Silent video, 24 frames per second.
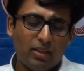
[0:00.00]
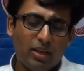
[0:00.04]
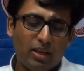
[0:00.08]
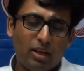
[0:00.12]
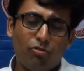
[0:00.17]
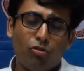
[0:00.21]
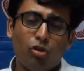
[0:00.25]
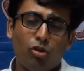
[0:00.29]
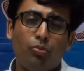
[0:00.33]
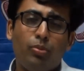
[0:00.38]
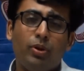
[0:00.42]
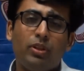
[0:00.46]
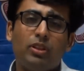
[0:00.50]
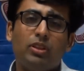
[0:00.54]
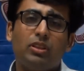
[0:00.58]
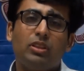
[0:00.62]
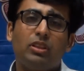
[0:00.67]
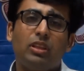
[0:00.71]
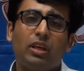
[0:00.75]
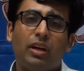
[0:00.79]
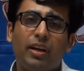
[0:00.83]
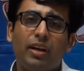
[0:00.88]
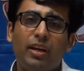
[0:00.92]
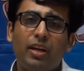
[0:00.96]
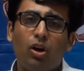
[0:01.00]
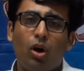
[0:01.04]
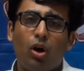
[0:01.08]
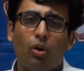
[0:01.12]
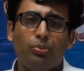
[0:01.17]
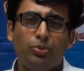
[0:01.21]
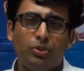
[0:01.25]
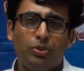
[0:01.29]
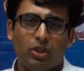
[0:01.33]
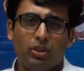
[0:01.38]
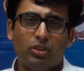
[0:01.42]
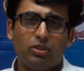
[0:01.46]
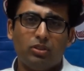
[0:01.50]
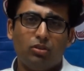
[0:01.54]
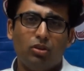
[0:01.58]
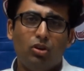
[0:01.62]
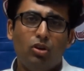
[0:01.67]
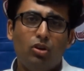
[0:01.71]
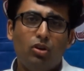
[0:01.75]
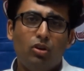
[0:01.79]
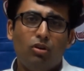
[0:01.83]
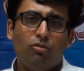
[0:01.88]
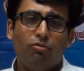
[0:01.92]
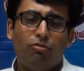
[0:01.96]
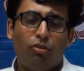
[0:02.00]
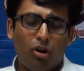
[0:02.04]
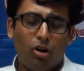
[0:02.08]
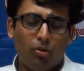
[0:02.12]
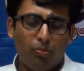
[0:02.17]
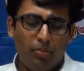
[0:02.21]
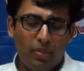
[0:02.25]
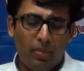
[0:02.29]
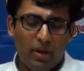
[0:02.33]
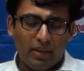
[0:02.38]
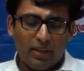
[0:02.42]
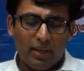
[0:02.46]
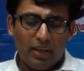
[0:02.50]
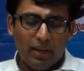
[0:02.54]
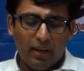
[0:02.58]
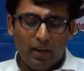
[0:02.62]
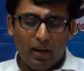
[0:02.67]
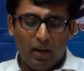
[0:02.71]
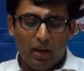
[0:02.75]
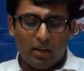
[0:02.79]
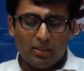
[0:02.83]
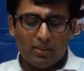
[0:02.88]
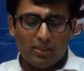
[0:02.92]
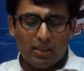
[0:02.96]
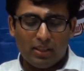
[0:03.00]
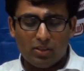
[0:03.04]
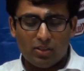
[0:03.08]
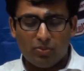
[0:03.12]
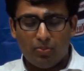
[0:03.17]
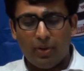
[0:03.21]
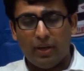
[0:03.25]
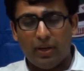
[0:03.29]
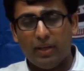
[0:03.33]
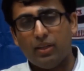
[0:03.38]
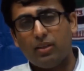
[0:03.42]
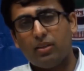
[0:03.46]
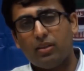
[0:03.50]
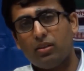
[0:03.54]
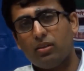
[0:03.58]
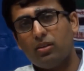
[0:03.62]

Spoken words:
there would be three options for making assessment